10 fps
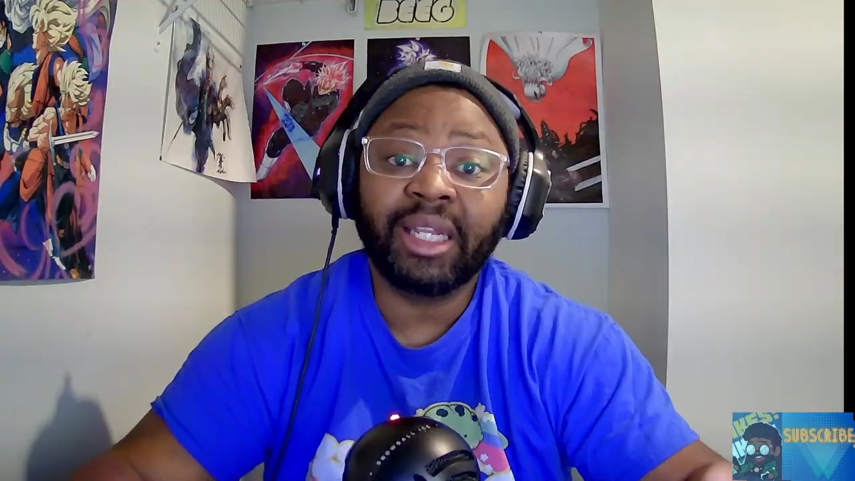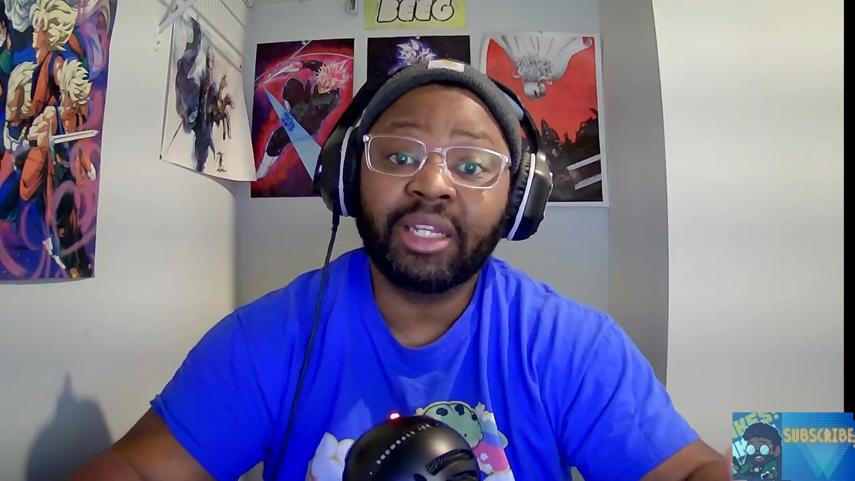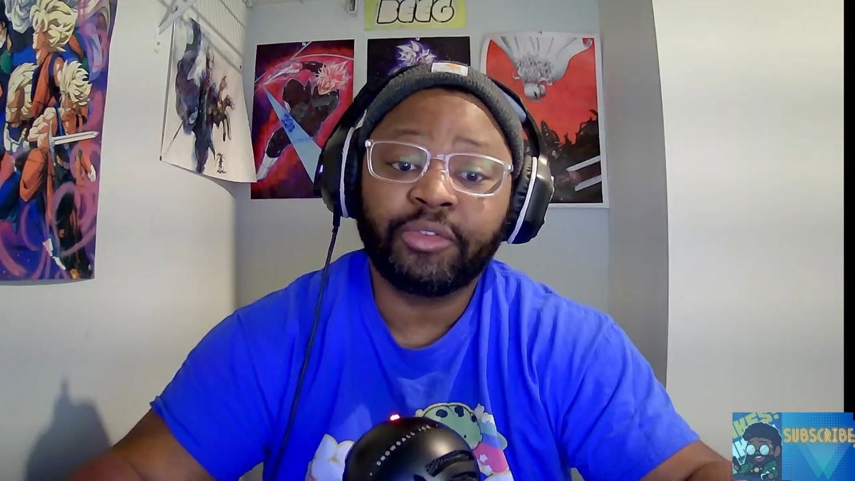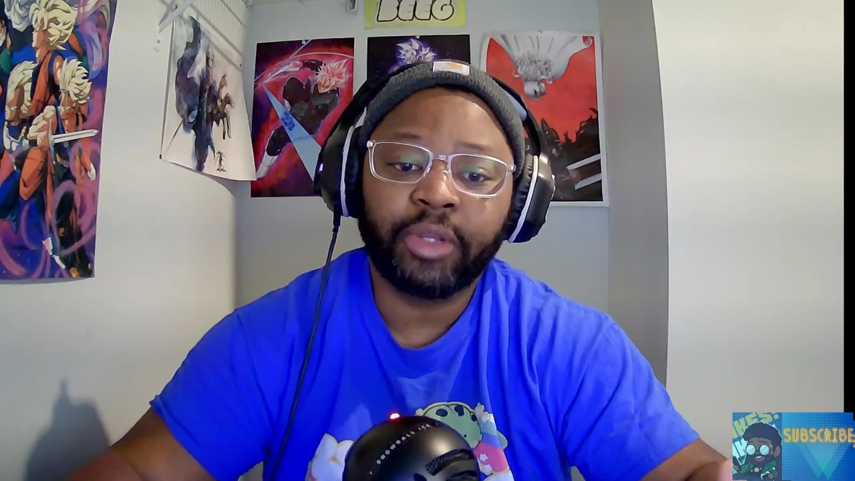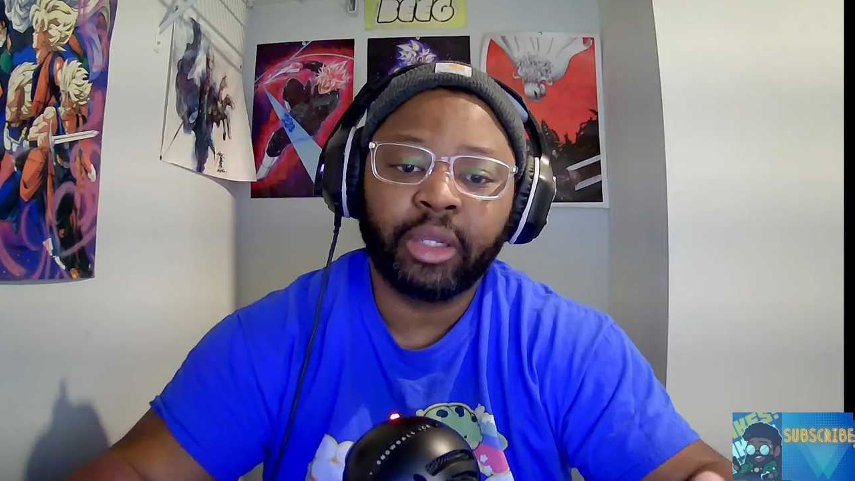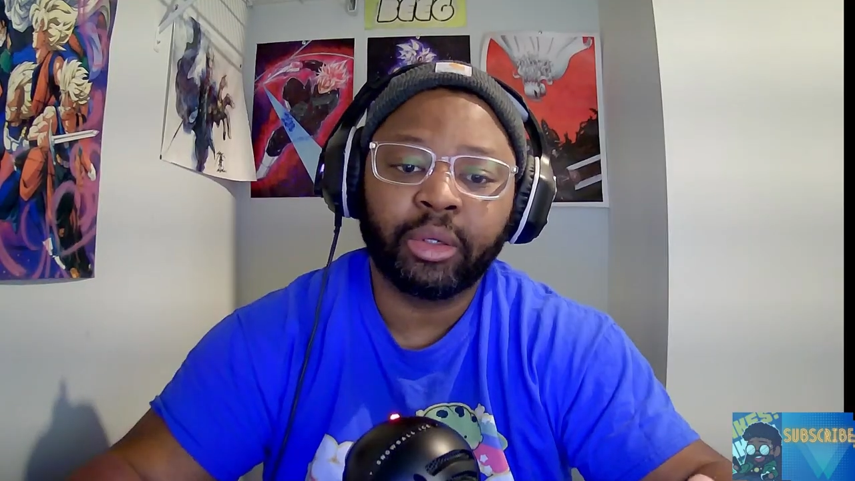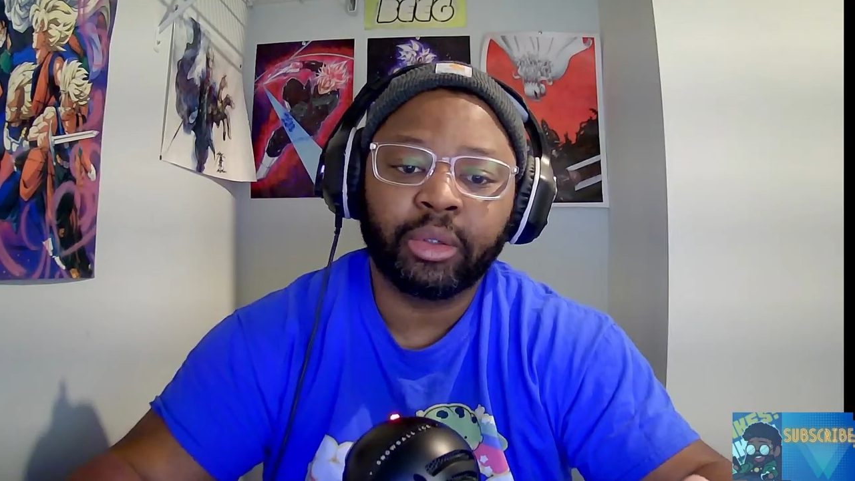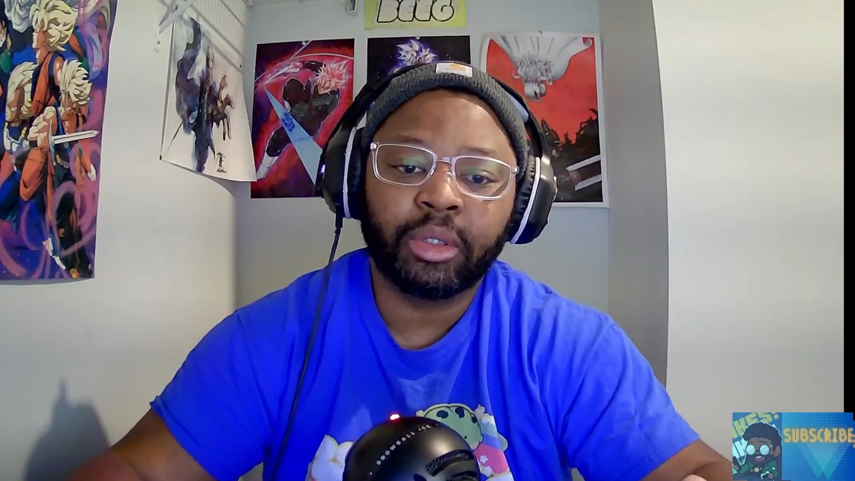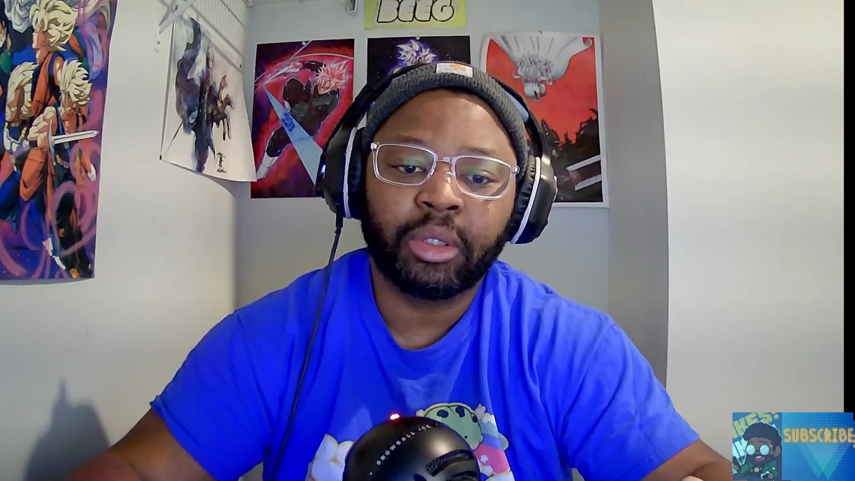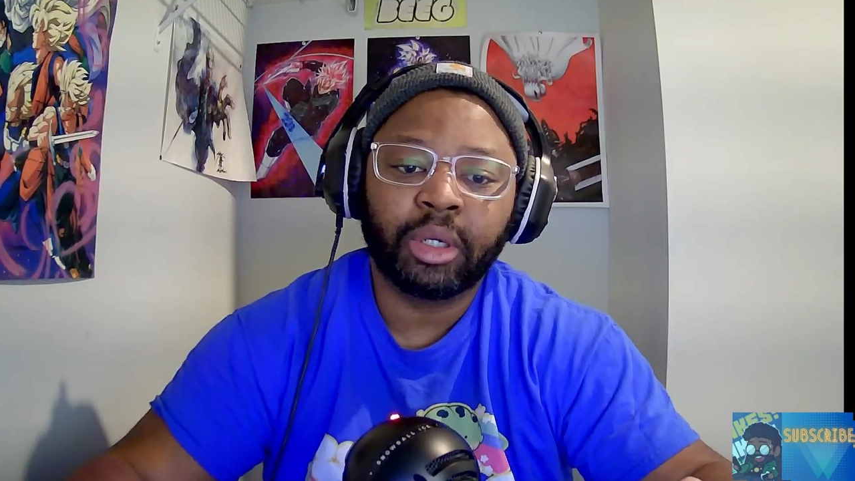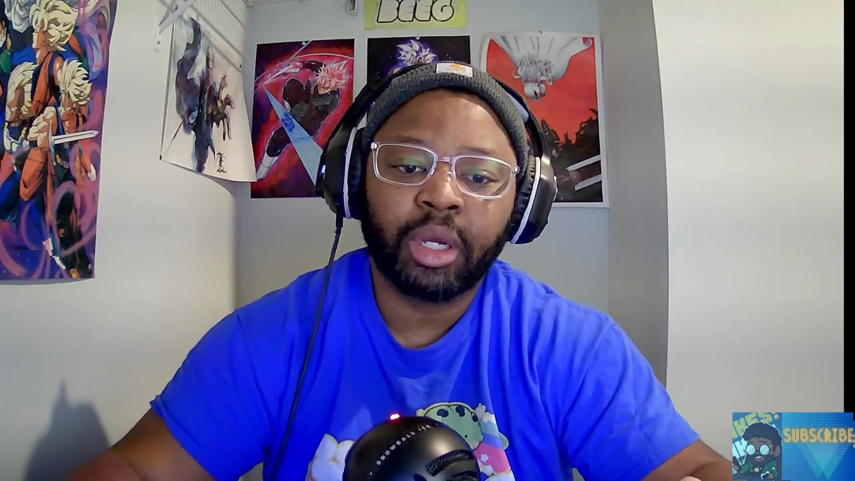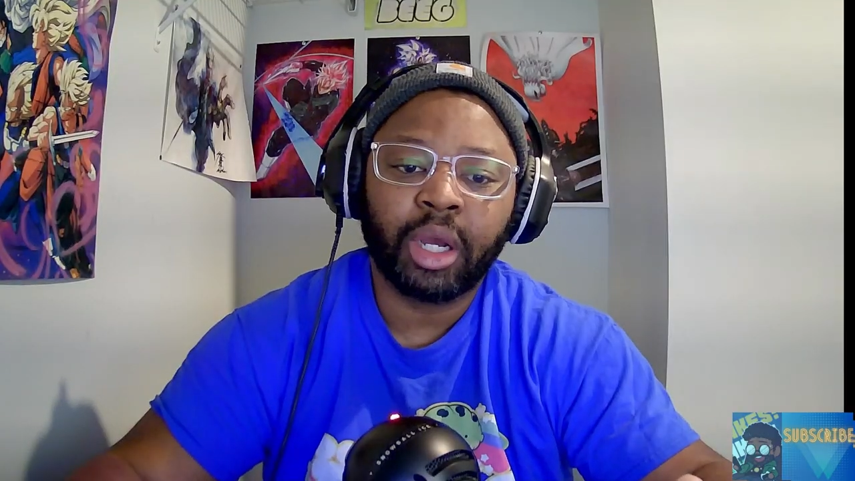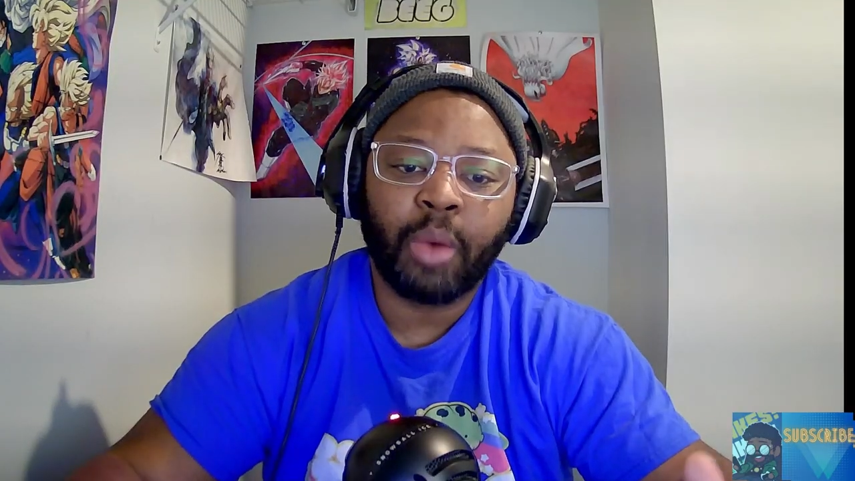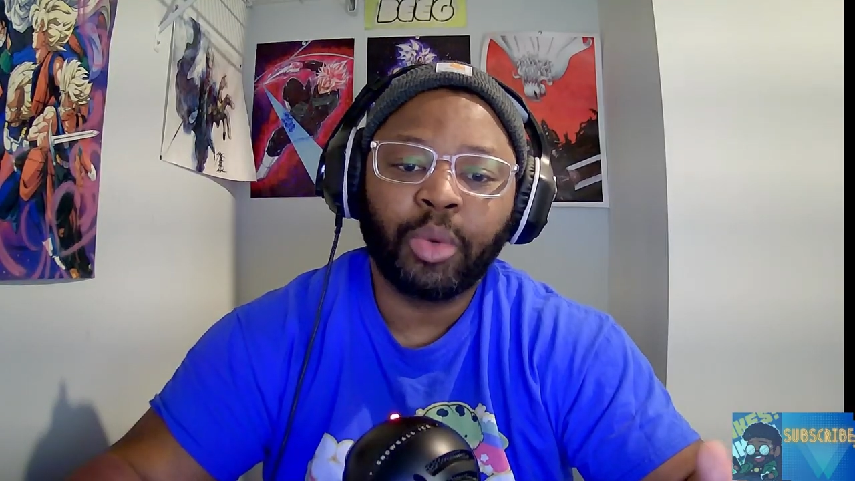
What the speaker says: this video, I